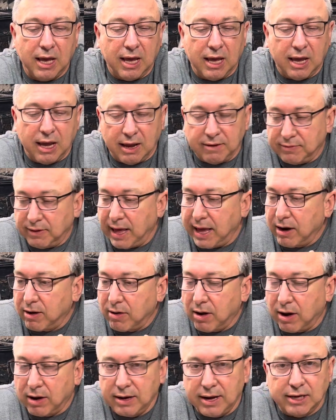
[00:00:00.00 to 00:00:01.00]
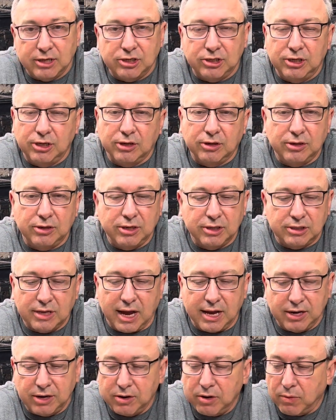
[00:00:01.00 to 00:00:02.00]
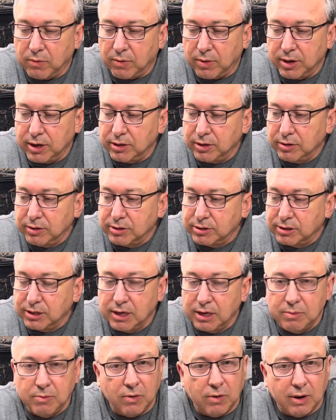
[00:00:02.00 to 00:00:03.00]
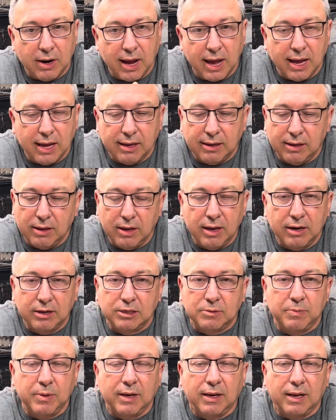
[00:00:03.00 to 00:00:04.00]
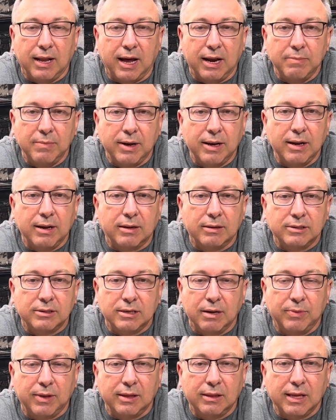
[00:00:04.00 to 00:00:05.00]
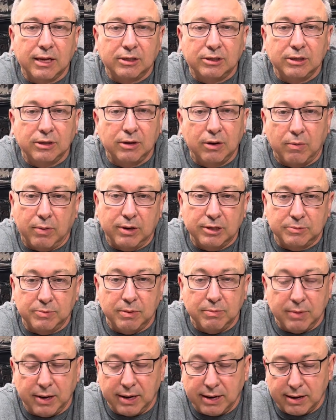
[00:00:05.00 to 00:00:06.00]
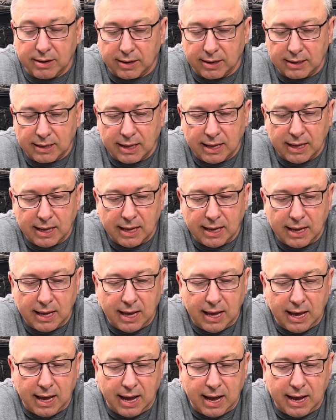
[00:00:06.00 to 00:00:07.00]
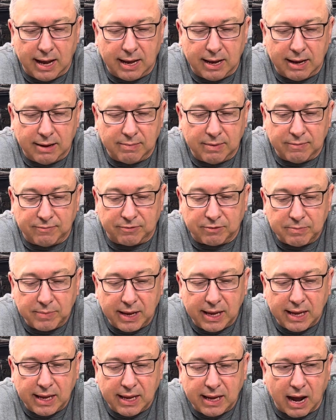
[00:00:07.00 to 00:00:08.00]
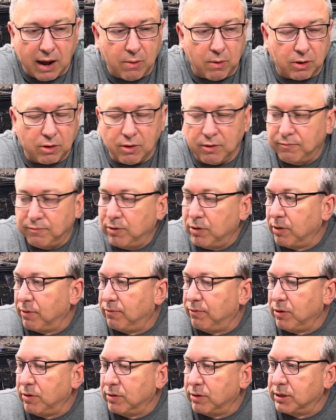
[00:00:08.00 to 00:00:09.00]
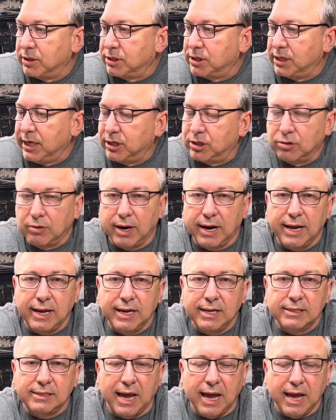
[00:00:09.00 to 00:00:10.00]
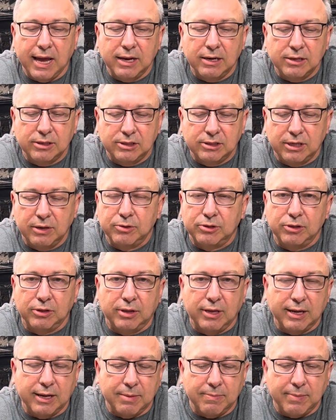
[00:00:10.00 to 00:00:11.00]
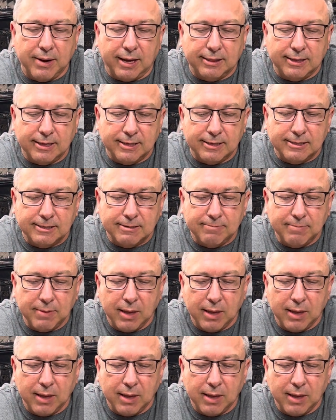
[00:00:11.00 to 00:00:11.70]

if later on next year you decide you don't want to do this anymore, hey, you can spend a lot of money on something that you don't want to spend money on. But for me, I will go through a few of the seed trays and see what you think about this.